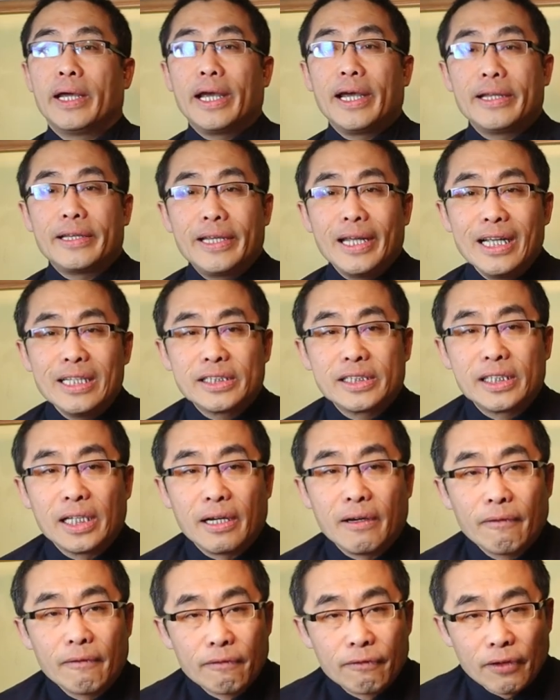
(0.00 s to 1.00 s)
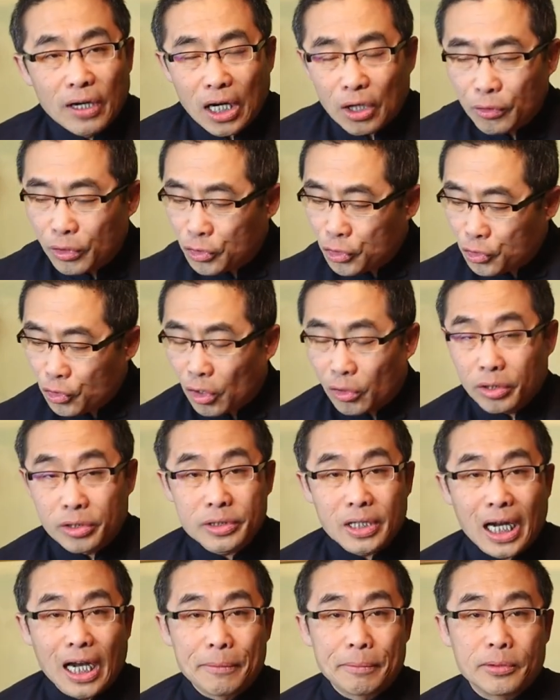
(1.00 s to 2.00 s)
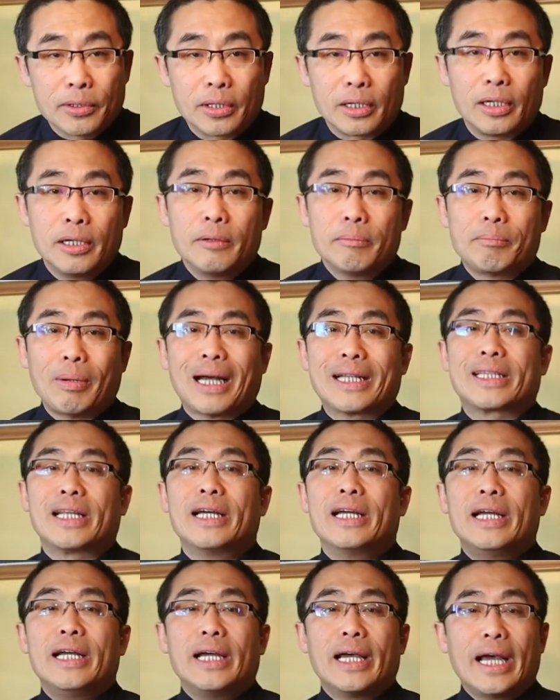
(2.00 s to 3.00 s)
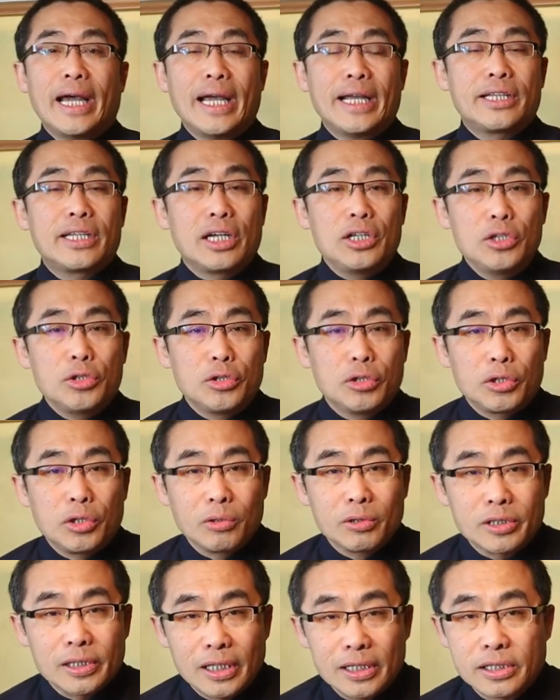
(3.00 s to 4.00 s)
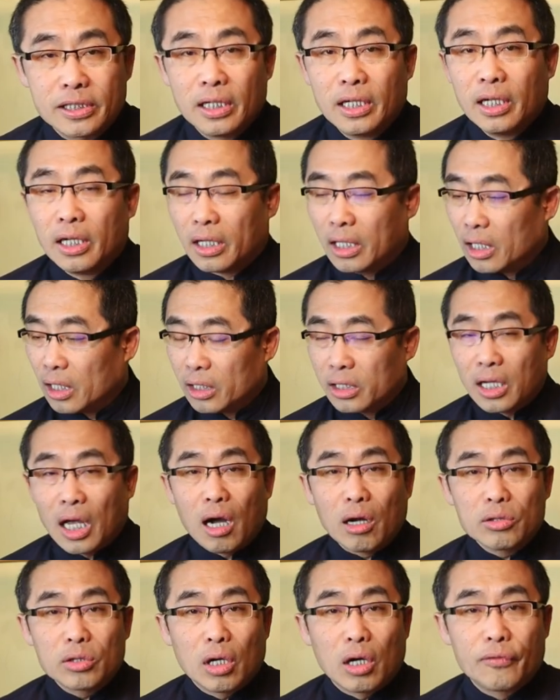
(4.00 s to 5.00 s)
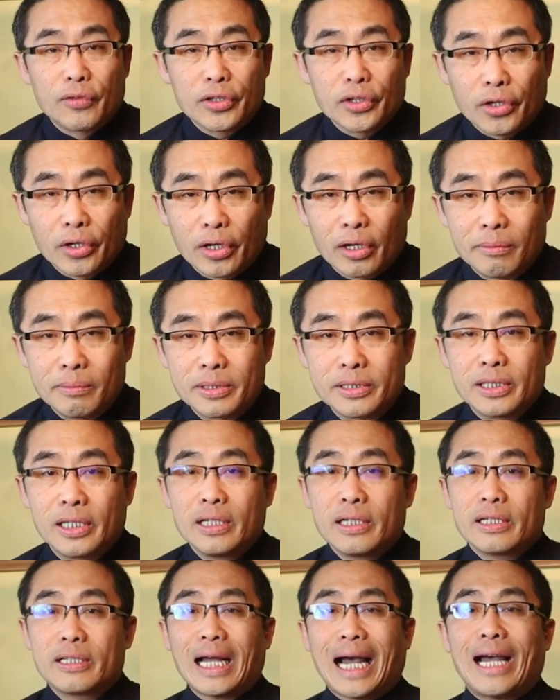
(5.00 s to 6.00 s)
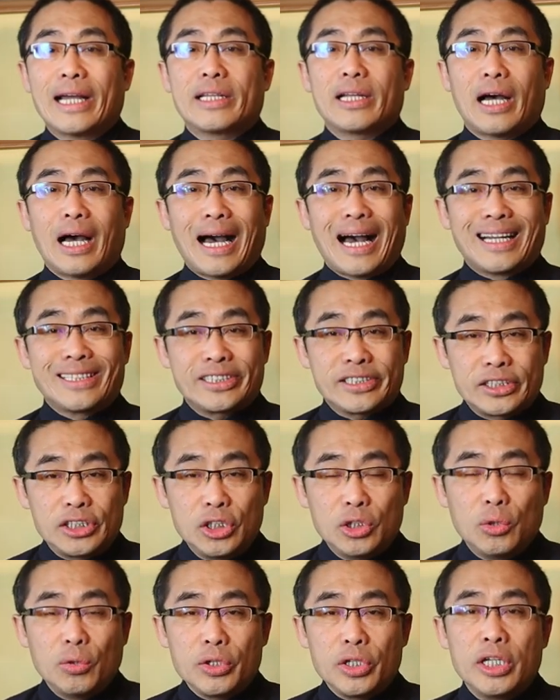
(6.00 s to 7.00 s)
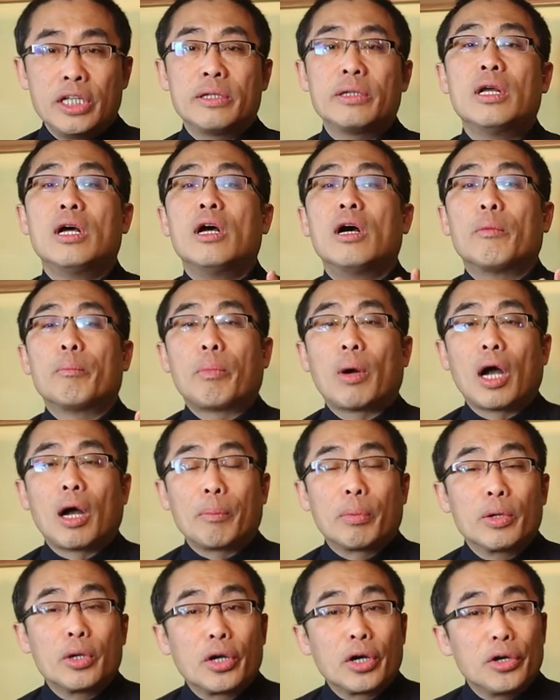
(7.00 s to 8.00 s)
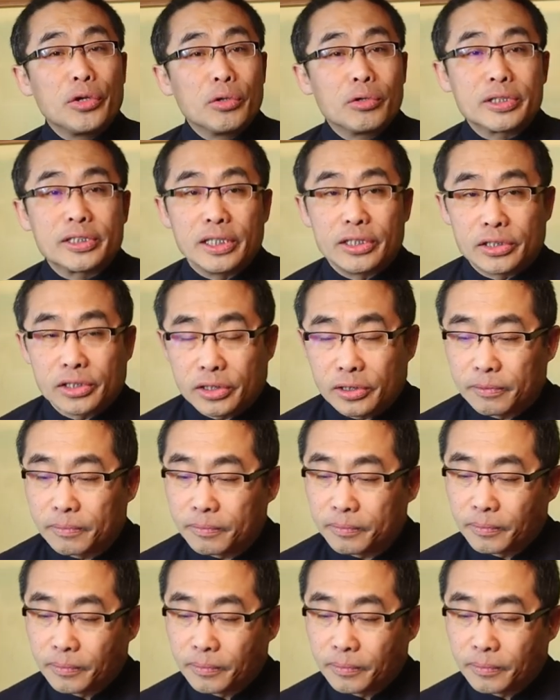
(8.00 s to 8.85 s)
It is a very short chapter, but it introduces a lot of terms that are still in popular usage.